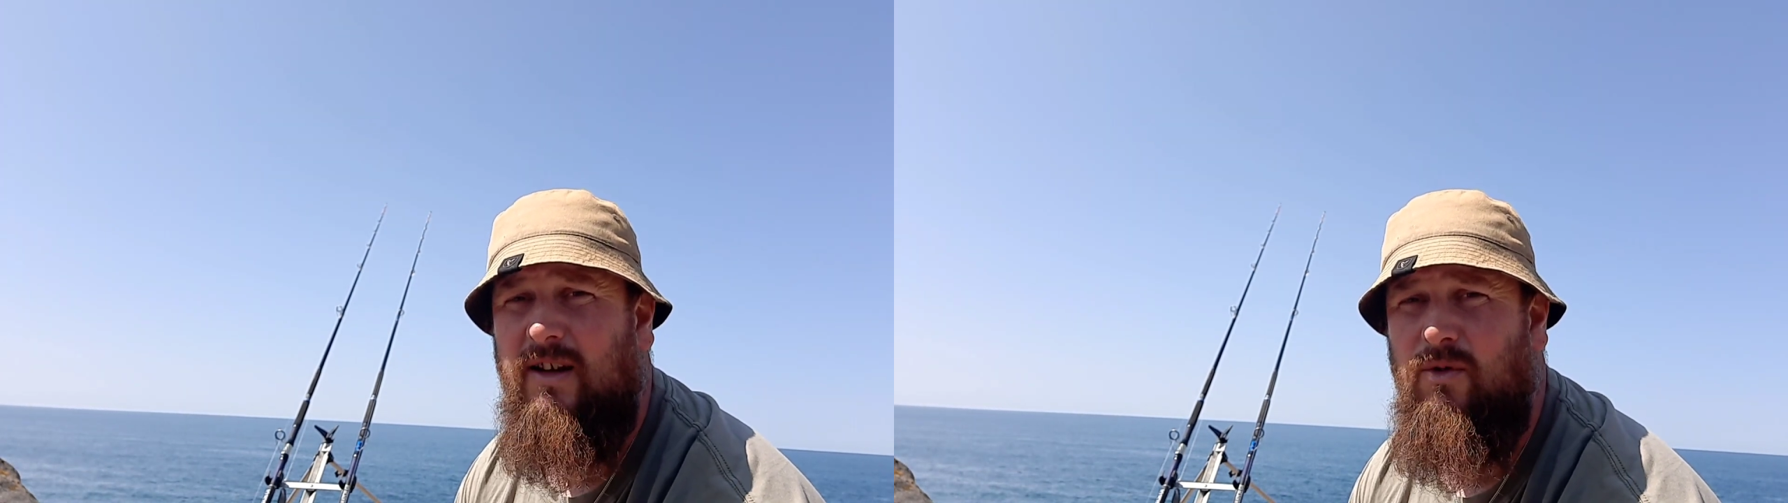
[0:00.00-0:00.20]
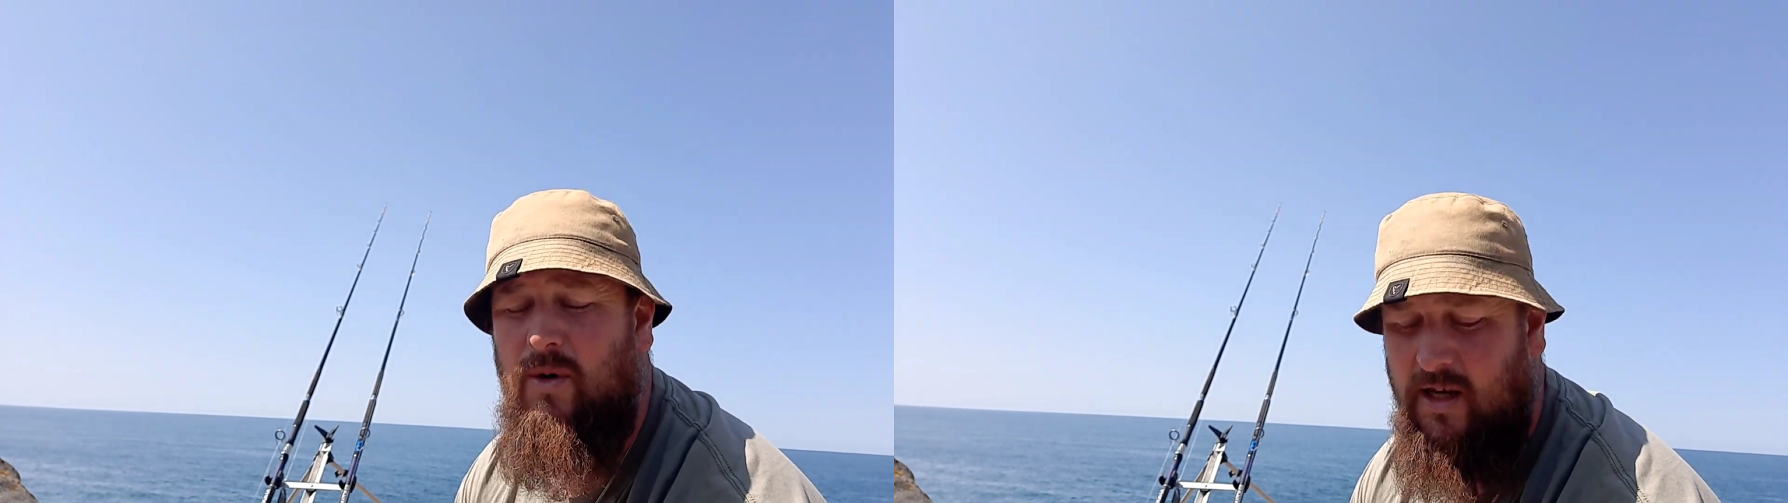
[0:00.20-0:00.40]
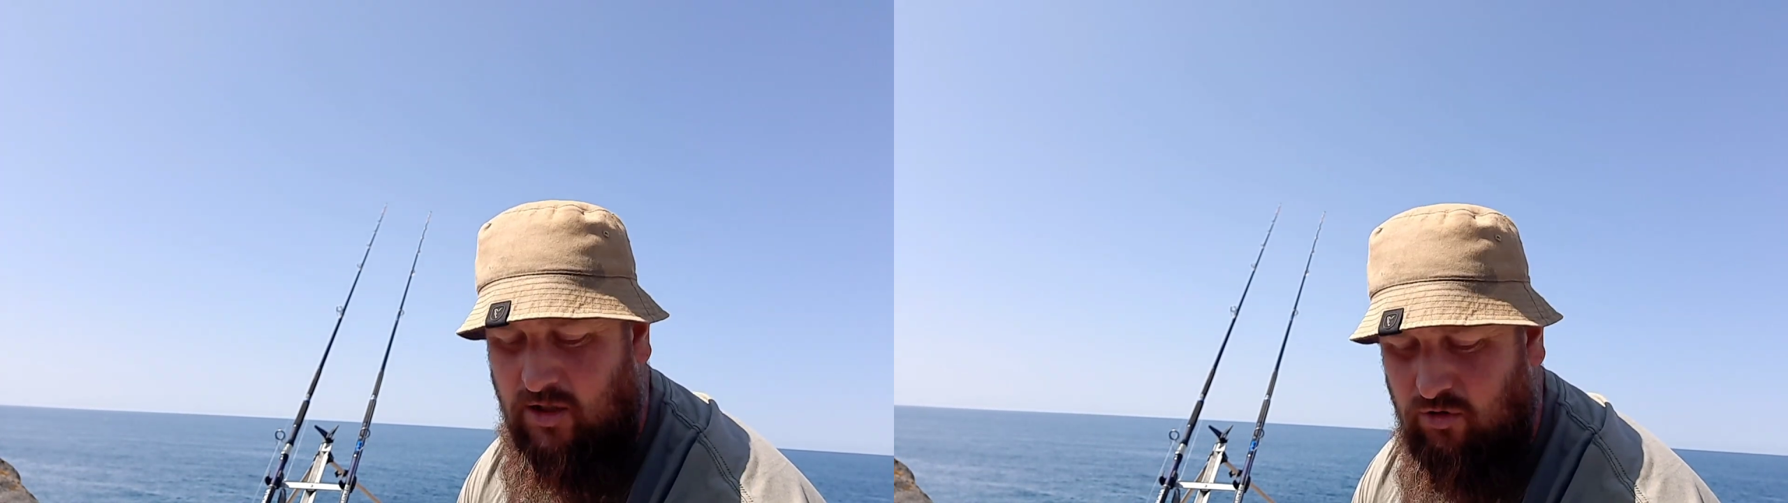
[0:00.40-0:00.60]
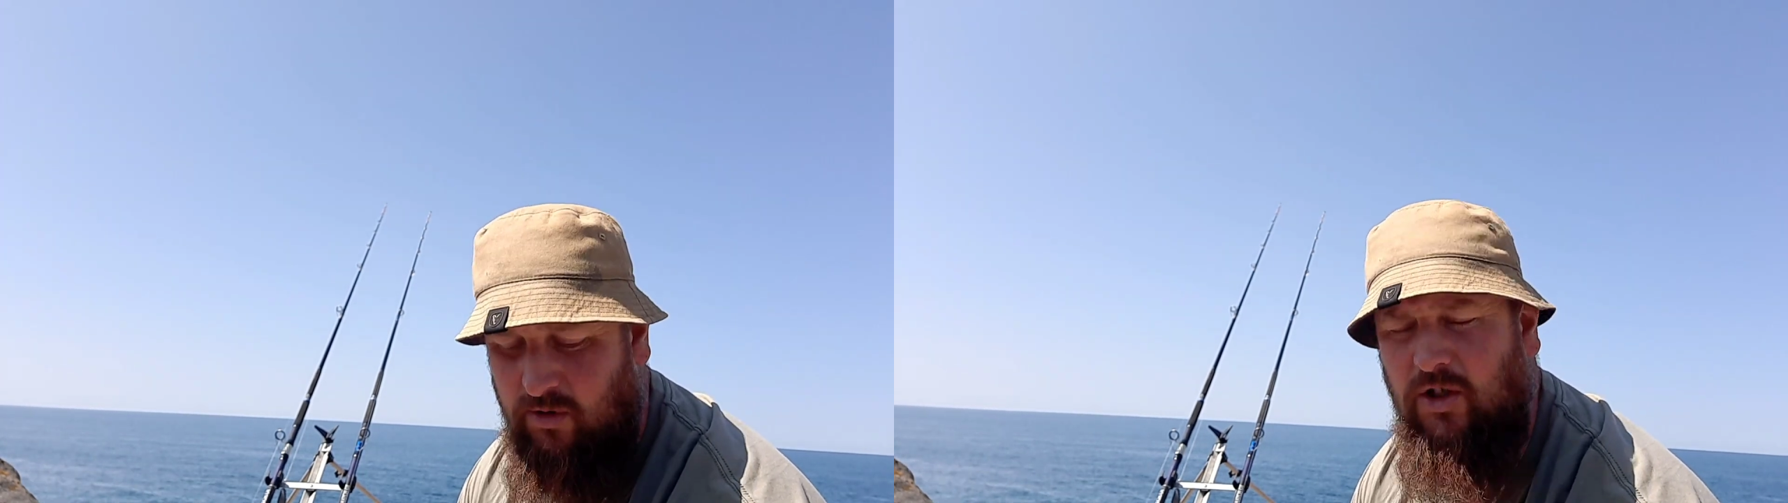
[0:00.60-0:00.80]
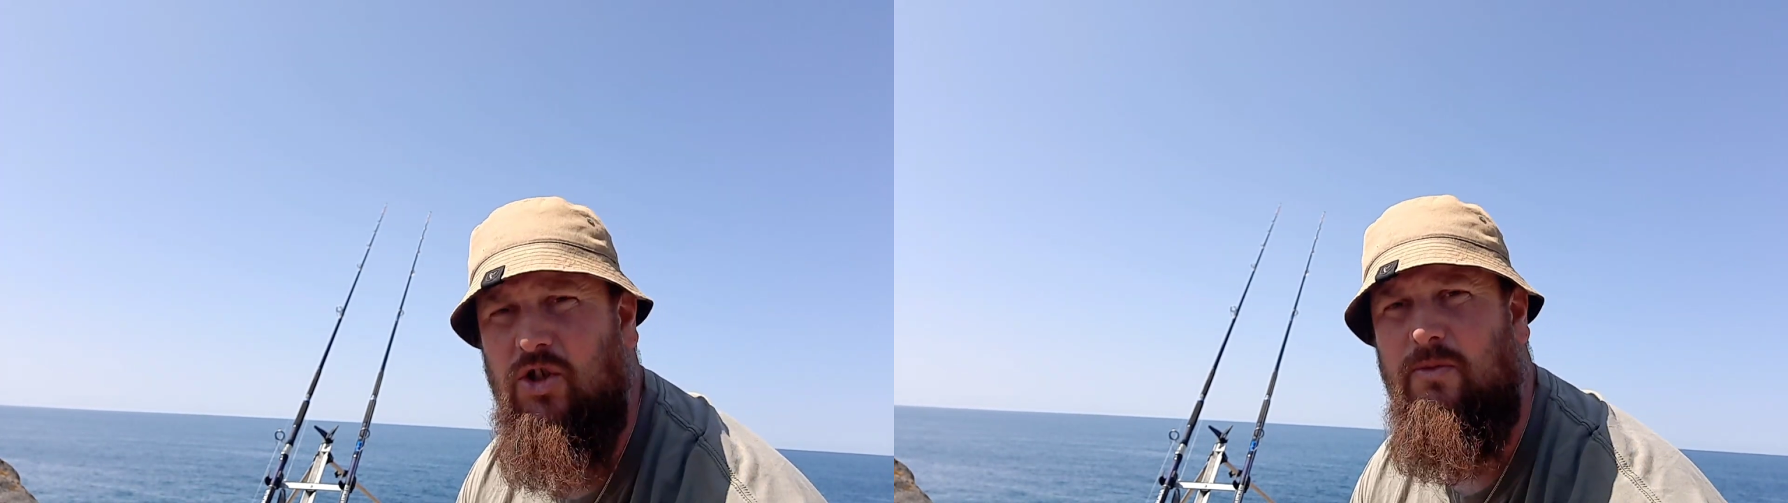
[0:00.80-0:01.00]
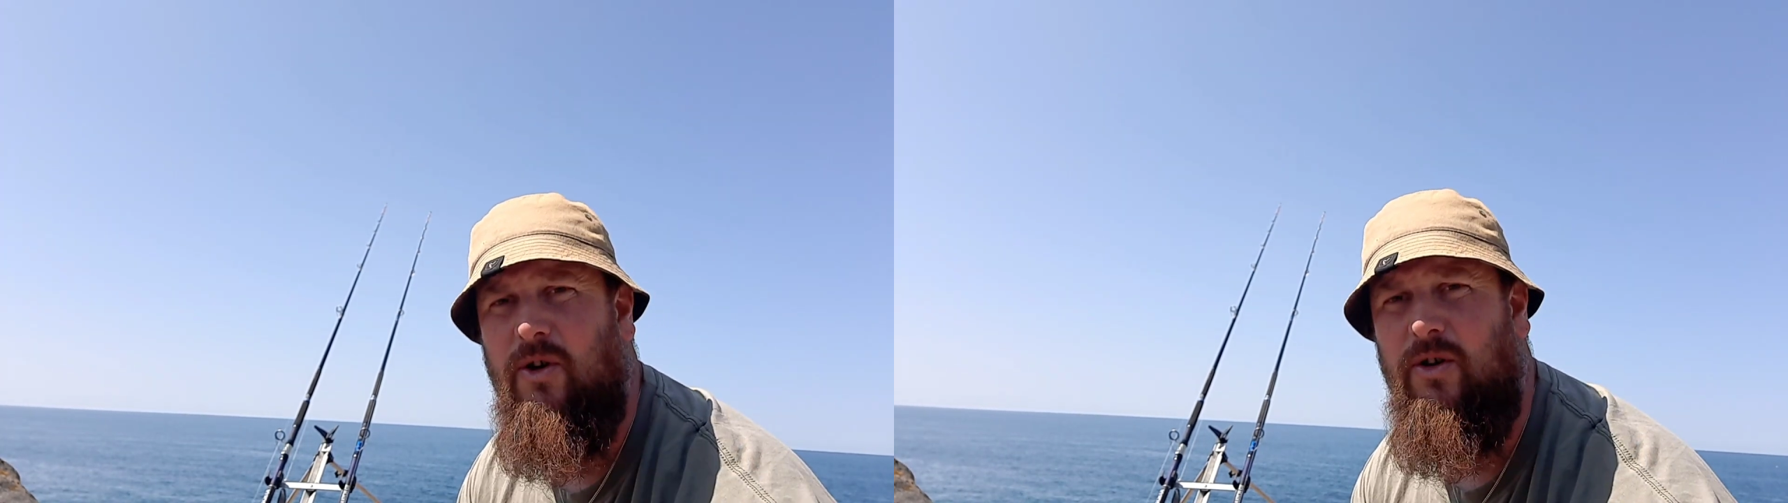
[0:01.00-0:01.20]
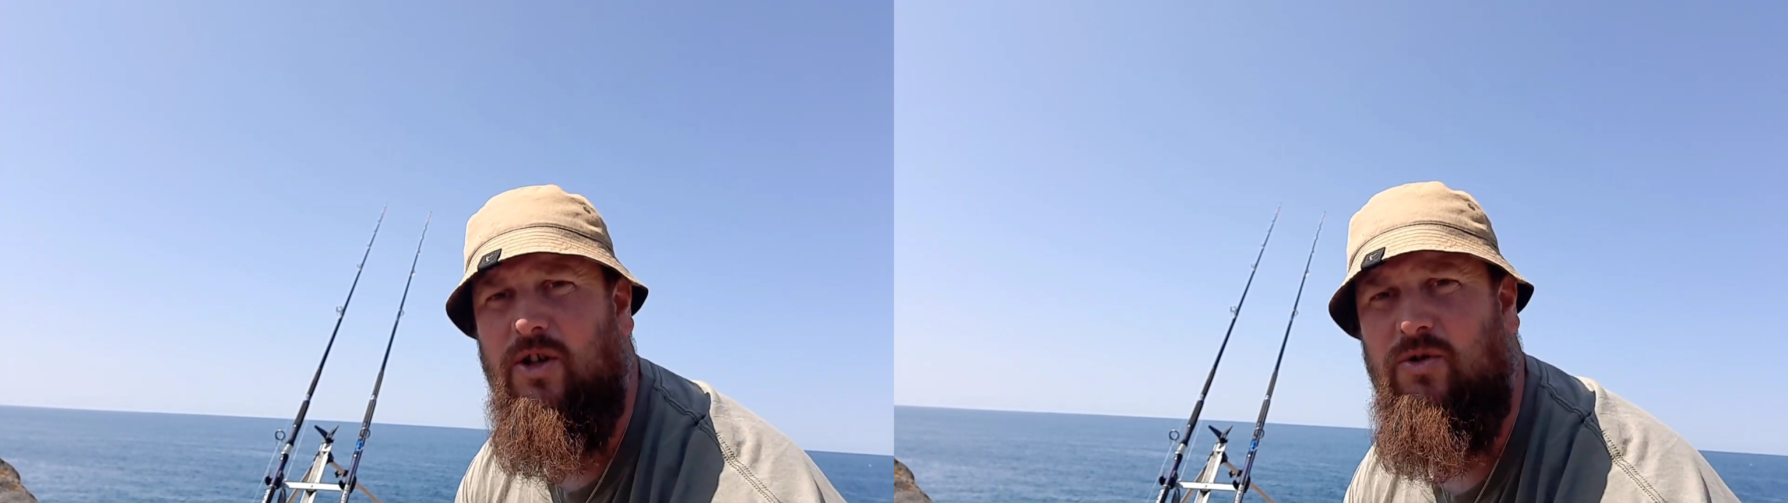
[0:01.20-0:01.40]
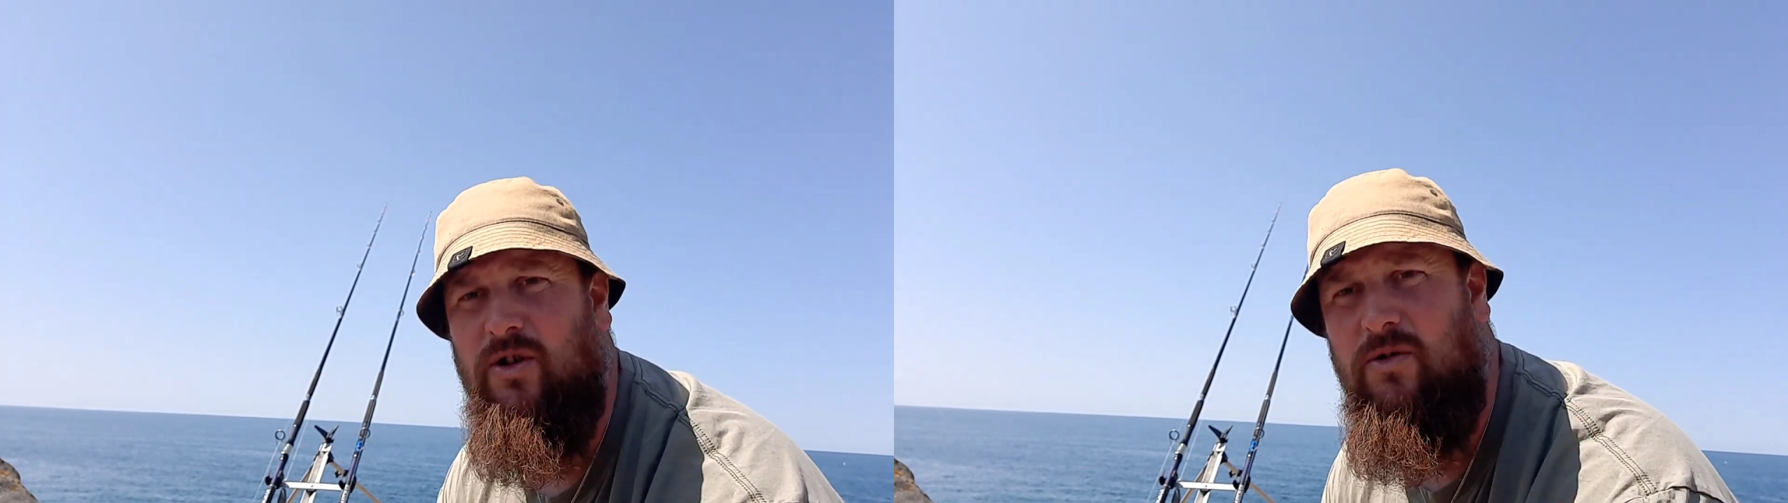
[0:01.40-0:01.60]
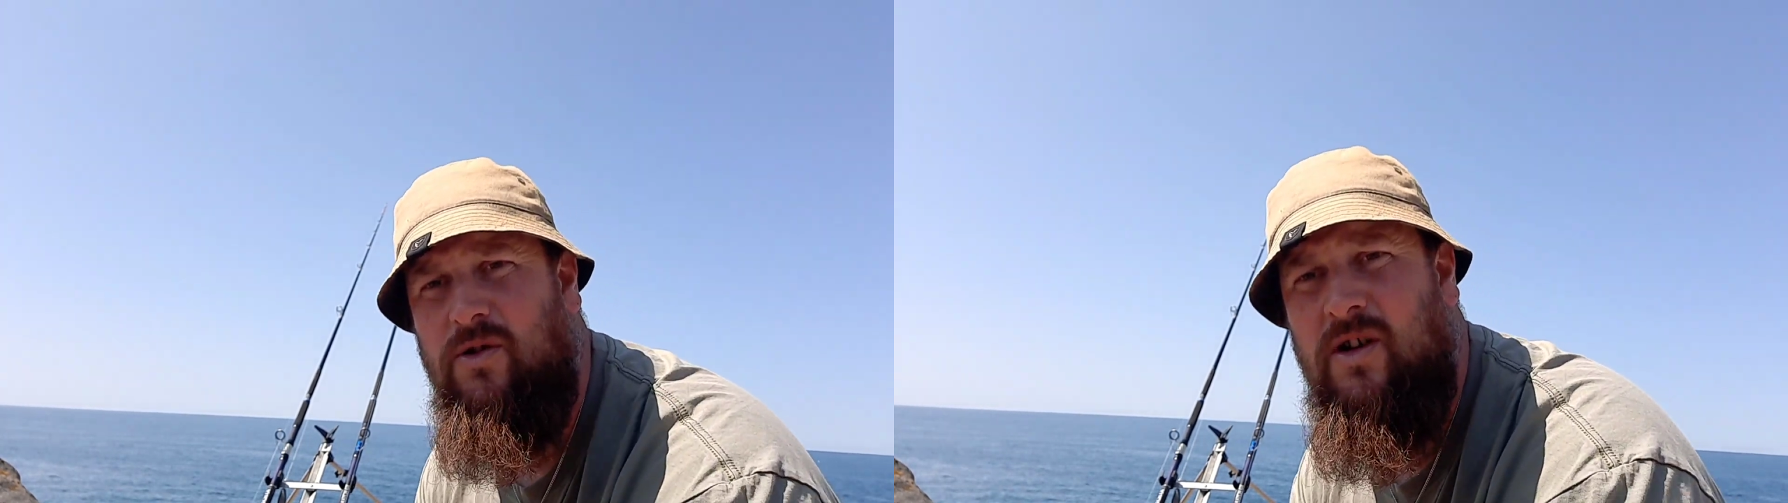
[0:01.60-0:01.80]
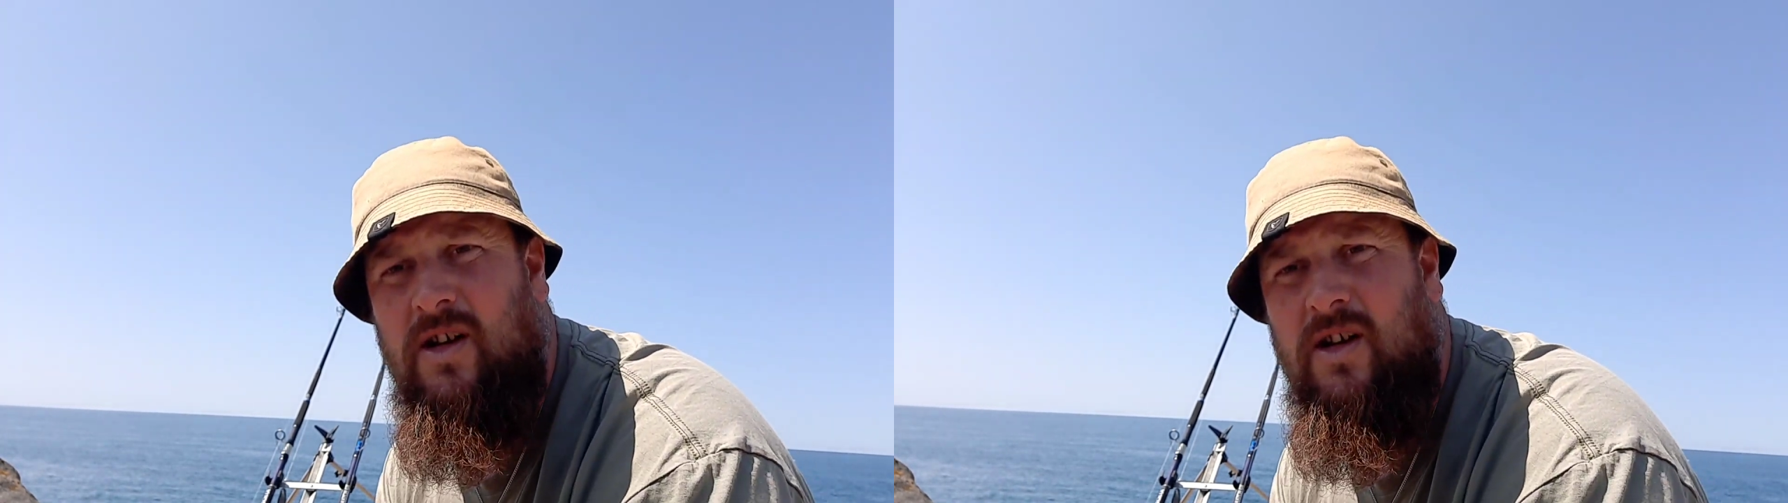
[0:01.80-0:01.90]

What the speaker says: give away too much, to be honest with you.